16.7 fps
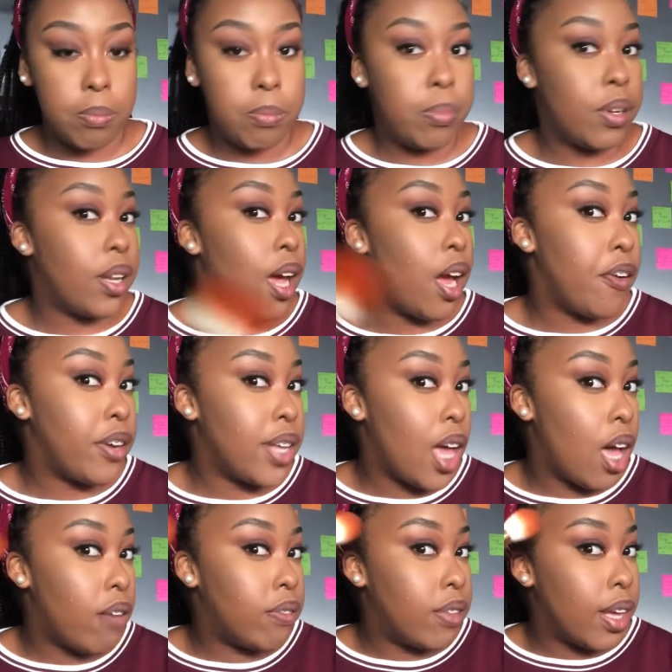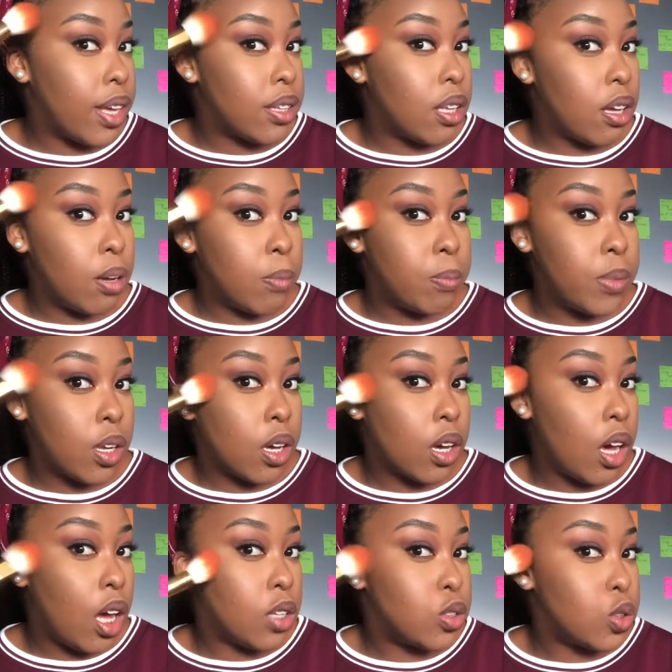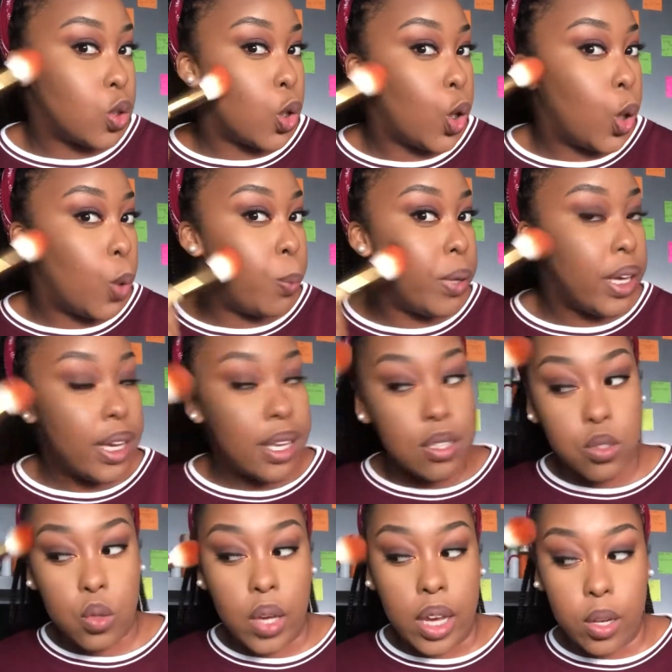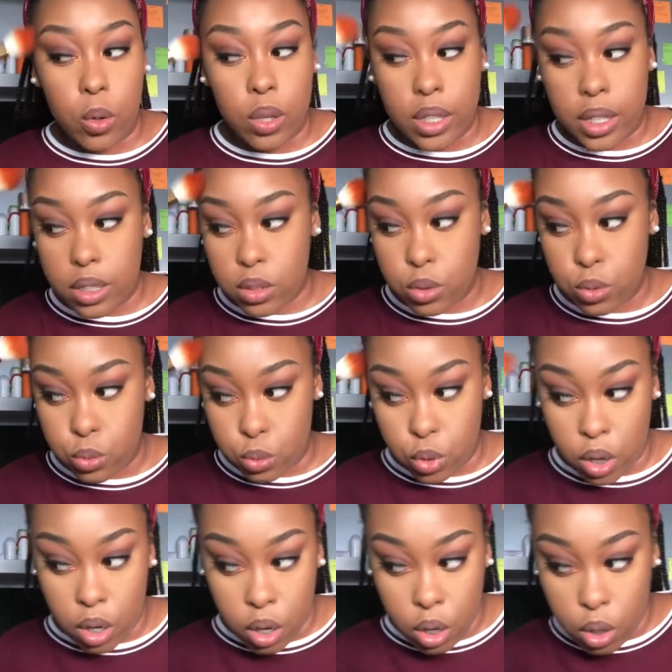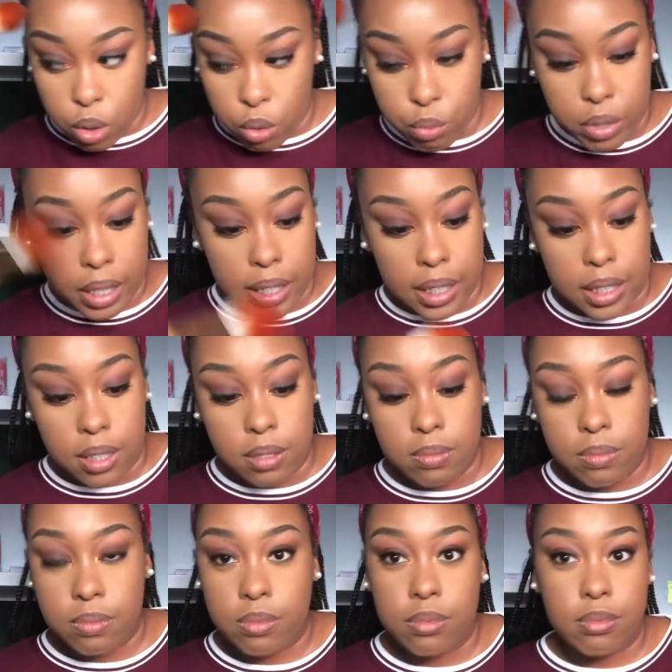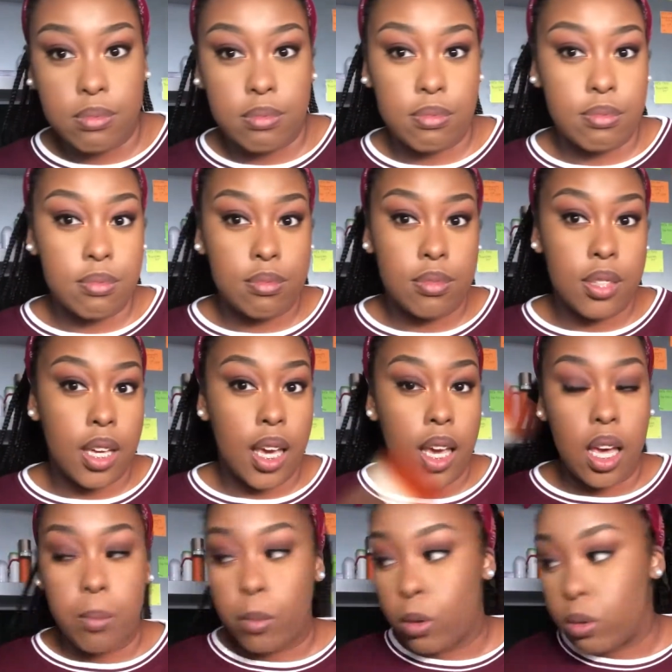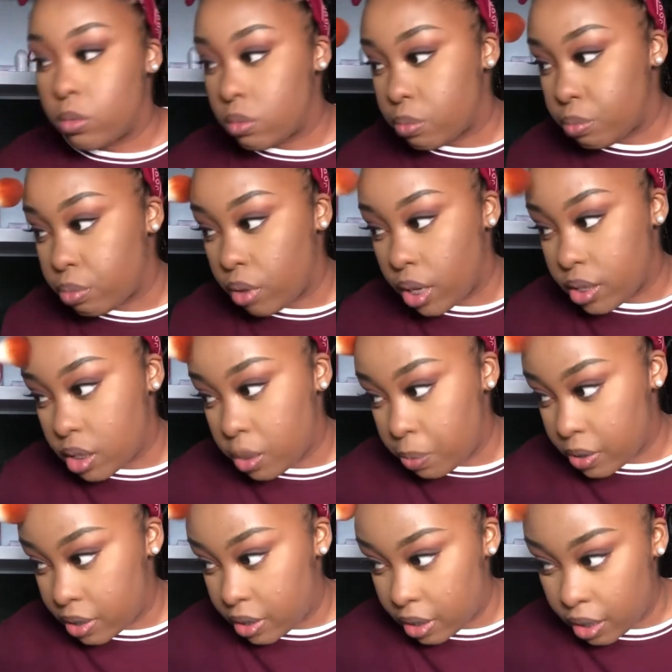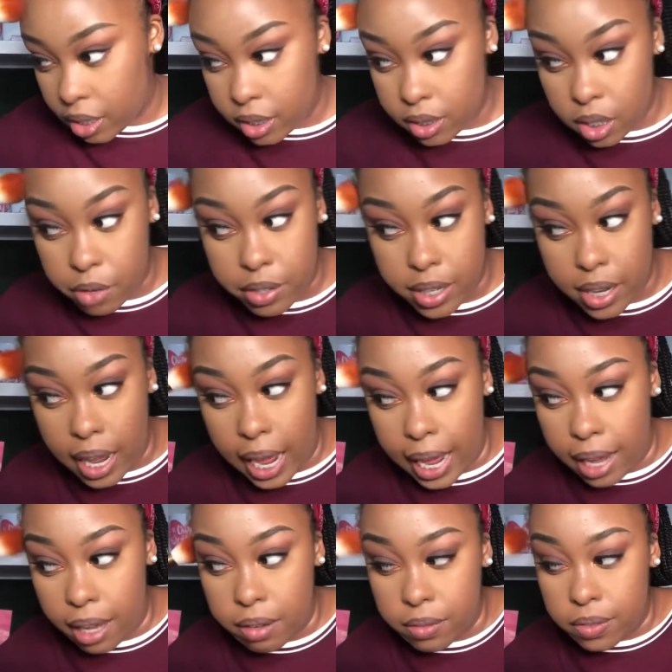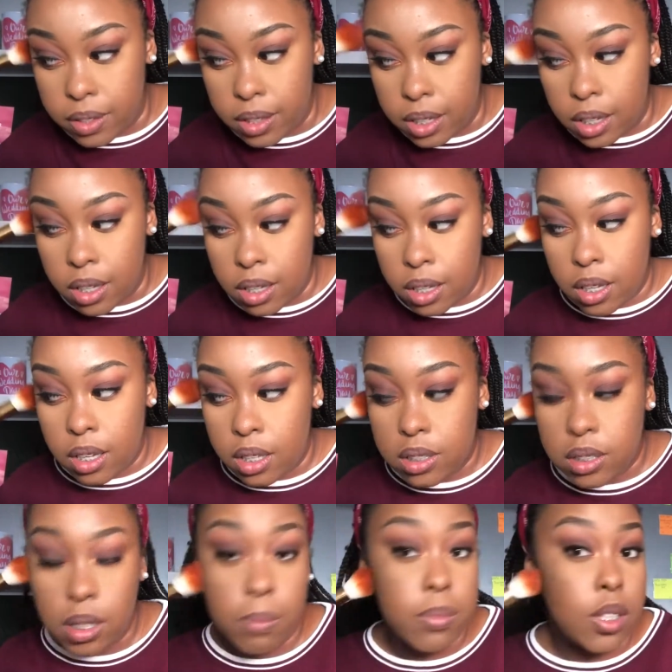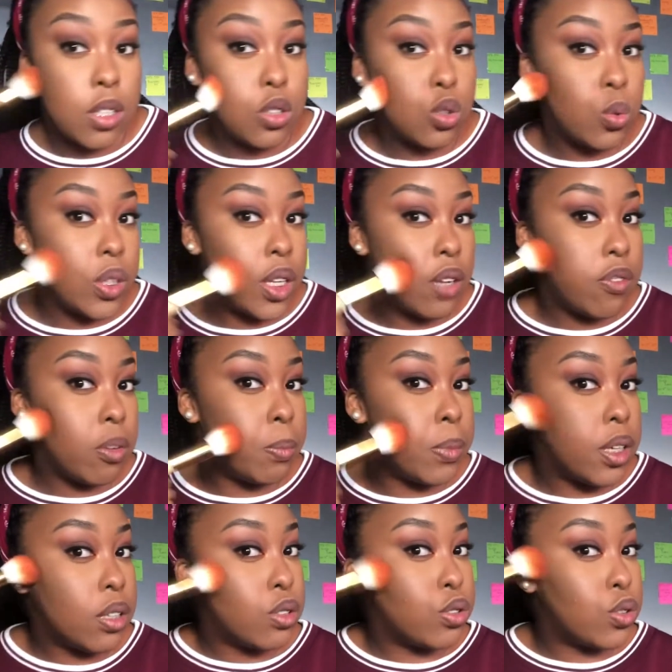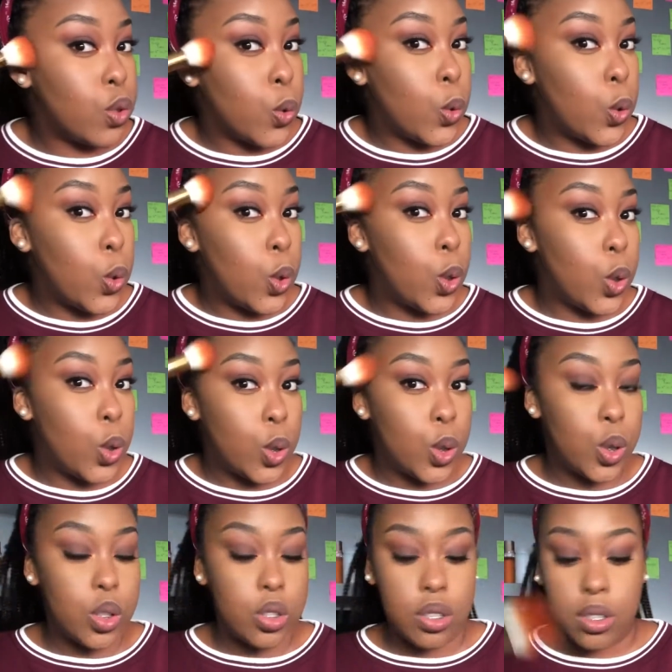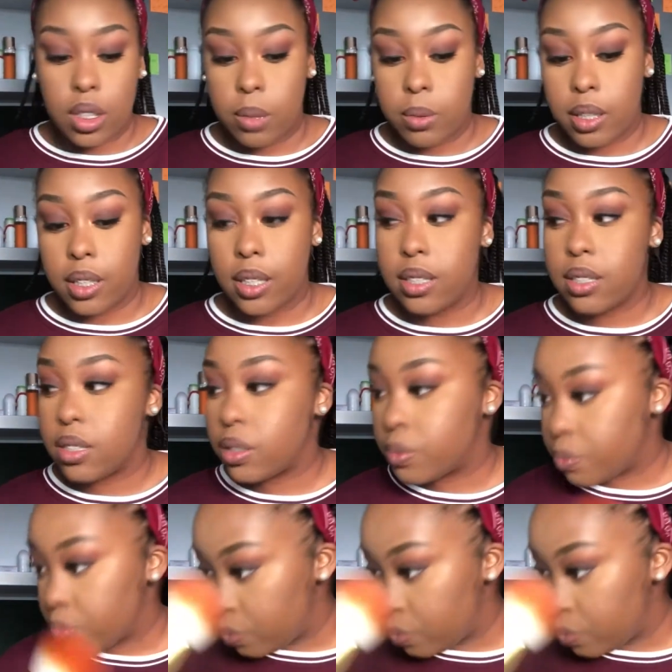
but I already have like the contour base, so I don't need to really care about bronzer per se because I already have something doing that for me. So just a little of this.